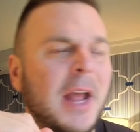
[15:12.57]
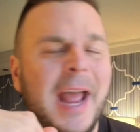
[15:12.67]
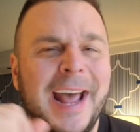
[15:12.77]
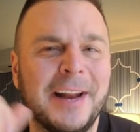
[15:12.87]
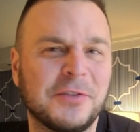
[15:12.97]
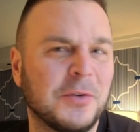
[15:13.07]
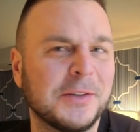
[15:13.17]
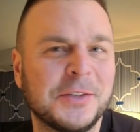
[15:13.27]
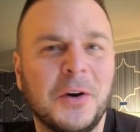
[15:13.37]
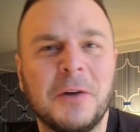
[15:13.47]
And of
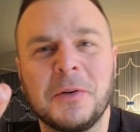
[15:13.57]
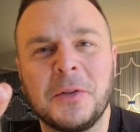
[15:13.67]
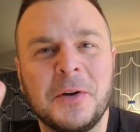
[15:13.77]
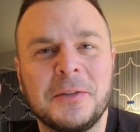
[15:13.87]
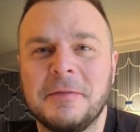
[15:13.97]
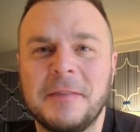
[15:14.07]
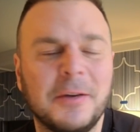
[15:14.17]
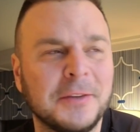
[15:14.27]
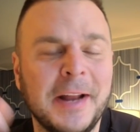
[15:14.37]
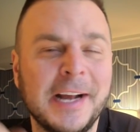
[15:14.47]
course it overlooked the
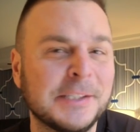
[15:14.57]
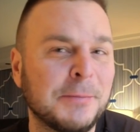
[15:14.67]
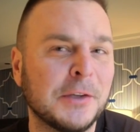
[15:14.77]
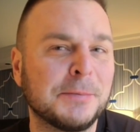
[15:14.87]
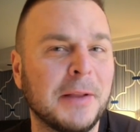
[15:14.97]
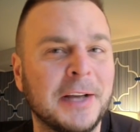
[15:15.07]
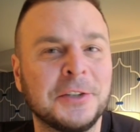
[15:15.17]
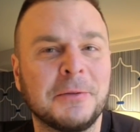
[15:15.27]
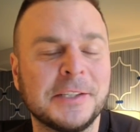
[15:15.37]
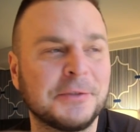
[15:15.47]
fountain, as most
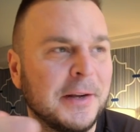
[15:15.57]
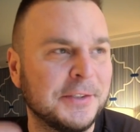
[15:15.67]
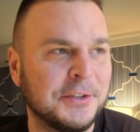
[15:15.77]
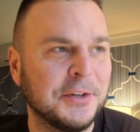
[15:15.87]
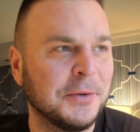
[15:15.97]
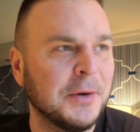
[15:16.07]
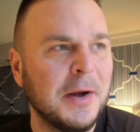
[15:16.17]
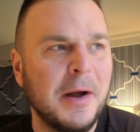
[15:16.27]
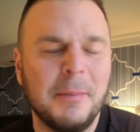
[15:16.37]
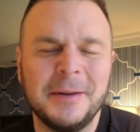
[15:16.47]
Bellagio restaurants do.
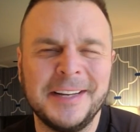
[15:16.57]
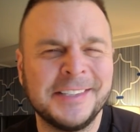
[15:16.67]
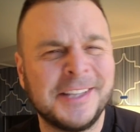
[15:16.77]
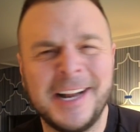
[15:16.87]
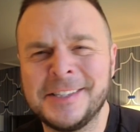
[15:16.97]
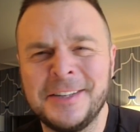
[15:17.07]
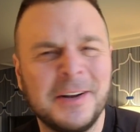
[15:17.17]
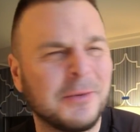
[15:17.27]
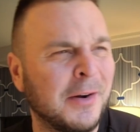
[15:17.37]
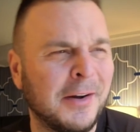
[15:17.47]
But the aesthetics in
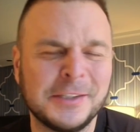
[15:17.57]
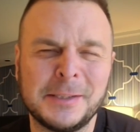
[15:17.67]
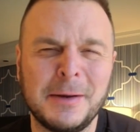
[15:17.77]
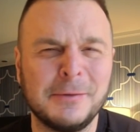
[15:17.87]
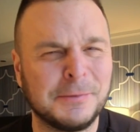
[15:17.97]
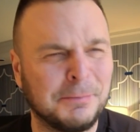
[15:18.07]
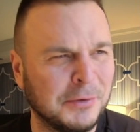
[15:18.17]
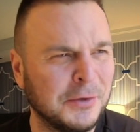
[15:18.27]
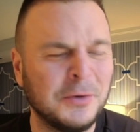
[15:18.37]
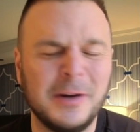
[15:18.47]
there were awesome. It was
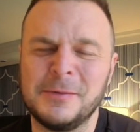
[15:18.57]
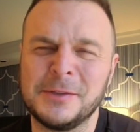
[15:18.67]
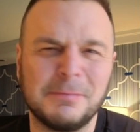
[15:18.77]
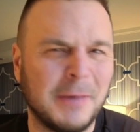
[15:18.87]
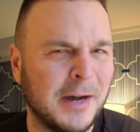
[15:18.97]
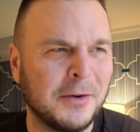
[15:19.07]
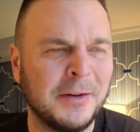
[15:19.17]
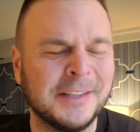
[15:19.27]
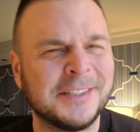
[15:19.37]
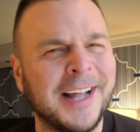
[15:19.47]
blue, it was
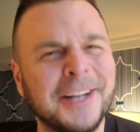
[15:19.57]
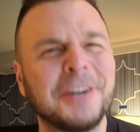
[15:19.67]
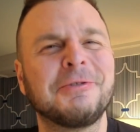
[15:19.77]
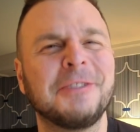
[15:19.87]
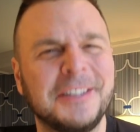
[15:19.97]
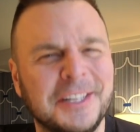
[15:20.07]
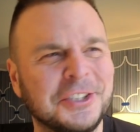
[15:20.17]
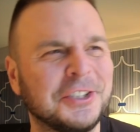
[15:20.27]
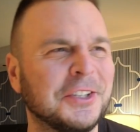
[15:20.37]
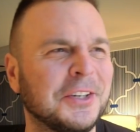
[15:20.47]
modern. It's not your
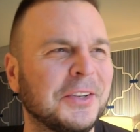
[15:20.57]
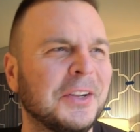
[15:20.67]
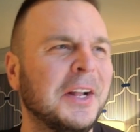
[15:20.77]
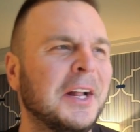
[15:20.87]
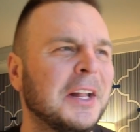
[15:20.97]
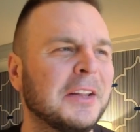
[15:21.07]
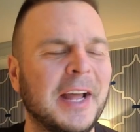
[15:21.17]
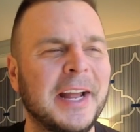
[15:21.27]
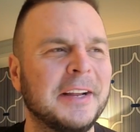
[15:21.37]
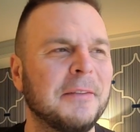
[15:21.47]
traditional
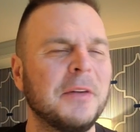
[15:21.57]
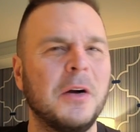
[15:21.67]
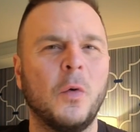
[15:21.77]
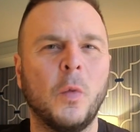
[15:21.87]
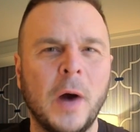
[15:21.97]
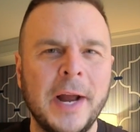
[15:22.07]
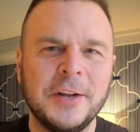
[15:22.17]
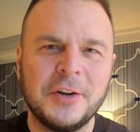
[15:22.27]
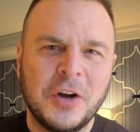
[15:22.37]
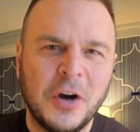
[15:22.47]
like
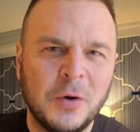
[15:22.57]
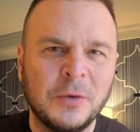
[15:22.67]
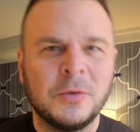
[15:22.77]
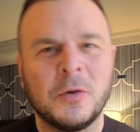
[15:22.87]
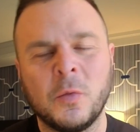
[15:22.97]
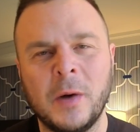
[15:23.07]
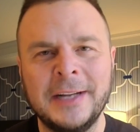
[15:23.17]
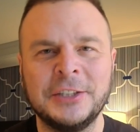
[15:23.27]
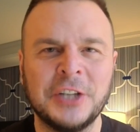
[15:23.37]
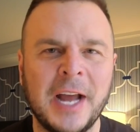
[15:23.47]
white coat or
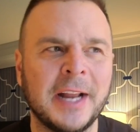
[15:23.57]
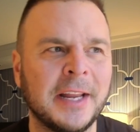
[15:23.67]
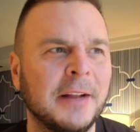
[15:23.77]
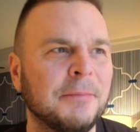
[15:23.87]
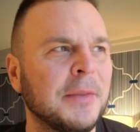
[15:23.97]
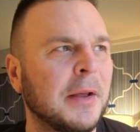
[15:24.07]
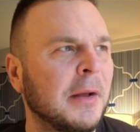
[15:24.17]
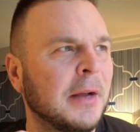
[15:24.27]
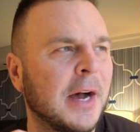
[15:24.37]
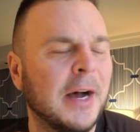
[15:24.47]
white jacket
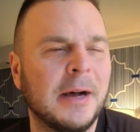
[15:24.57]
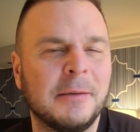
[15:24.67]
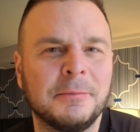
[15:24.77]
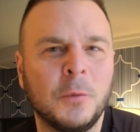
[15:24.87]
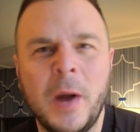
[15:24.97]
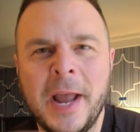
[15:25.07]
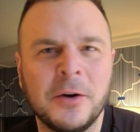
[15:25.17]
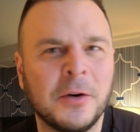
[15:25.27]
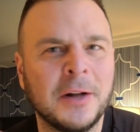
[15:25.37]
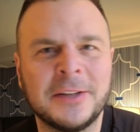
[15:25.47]

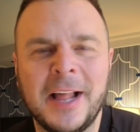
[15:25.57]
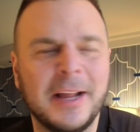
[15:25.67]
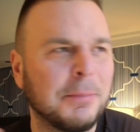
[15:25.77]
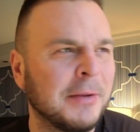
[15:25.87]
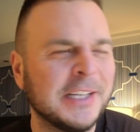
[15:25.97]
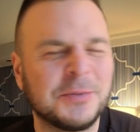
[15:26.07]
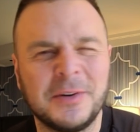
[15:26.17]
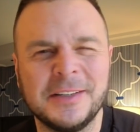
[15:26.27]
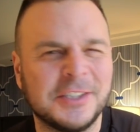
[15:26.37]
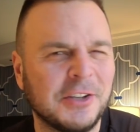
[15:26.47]
waiter Italian place
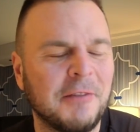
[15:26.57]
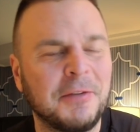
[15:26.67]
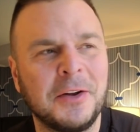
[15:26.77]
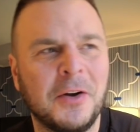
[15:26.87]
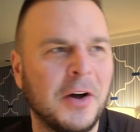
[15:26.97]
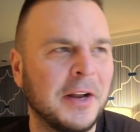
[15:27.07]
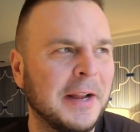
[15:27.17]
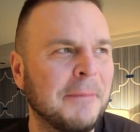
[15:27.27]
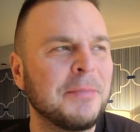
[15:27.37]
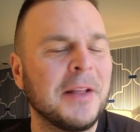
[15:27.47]
where it's stuffy and
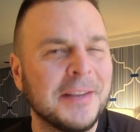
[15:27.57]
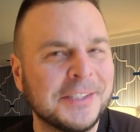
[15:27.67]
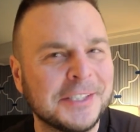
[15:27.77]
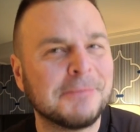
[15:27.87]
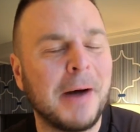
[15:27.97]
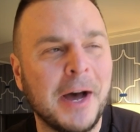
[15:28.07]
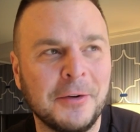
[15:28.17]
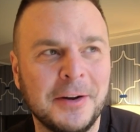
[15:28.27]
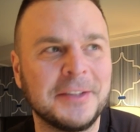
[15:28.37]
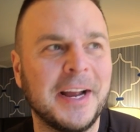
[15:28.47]
haughty. This is
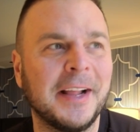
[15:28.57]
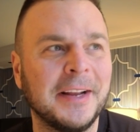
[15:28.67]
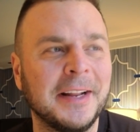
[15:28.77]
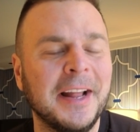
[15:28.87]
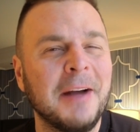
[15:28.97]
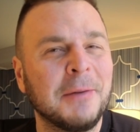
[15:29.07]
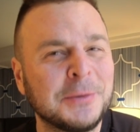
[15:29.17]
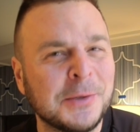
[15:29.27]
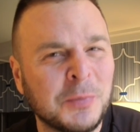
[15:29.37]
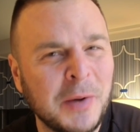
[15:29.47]
modern Italian, which
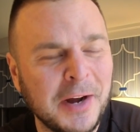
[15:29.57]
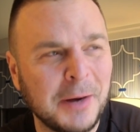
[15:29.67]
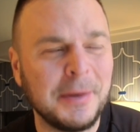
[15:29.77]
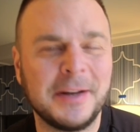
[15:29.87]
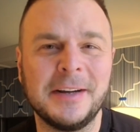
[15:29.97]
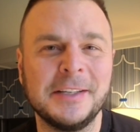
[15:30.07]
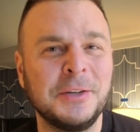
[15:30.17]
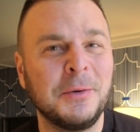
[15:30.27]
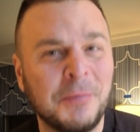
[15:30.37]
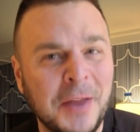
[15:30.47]
was weird because
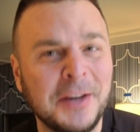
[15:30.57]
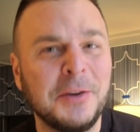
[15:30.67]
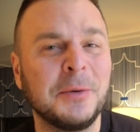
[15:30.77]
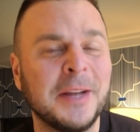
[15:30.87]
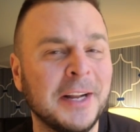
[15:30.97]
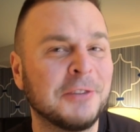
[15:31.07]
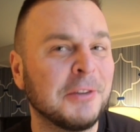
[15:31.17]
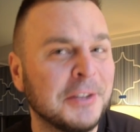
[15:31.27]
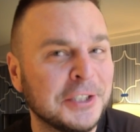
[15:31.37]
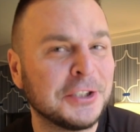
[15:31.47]
you would think you would get a
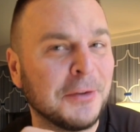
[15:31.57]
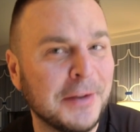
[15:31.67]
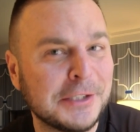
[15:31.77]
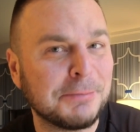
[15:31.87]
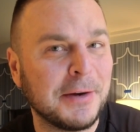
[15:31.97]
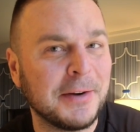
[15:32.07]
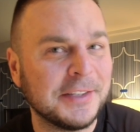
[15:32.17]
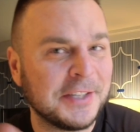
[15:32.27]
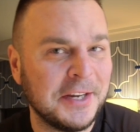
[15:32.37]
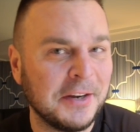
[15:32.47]
traditional
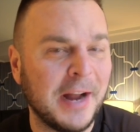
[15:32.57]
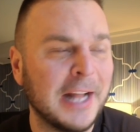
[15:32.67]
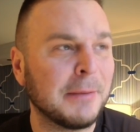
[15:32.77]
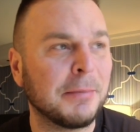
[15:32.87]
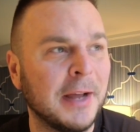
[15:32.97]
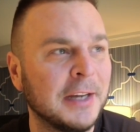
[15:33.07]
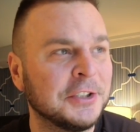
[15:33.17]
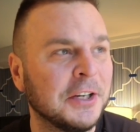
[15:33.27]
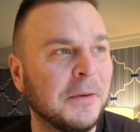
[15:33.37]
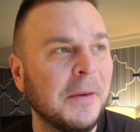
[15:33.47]
experience here at the
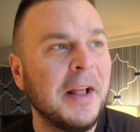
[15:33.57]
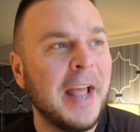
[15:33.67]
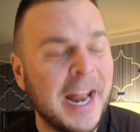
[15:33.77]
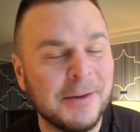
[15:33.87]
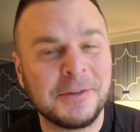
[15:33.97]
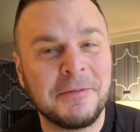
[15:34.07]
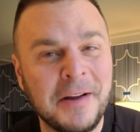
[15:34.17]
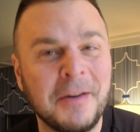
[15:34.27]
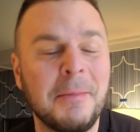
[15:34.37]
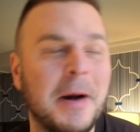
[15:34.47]
Bellagio, and it was a
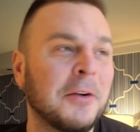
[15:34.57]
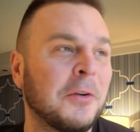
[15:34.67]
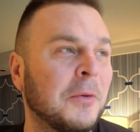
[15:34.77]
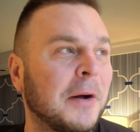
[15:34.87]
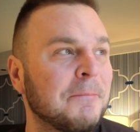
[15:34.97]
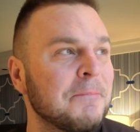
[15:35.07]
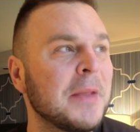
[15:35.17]
very modern one.